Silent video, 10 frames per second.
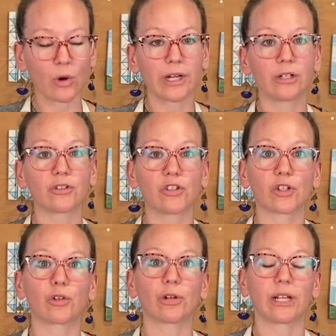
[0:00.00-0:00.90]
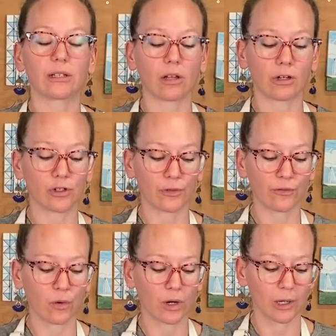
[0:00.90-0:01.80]
coils to create a larger
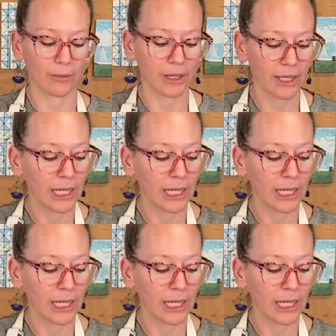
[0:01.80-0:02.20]
form.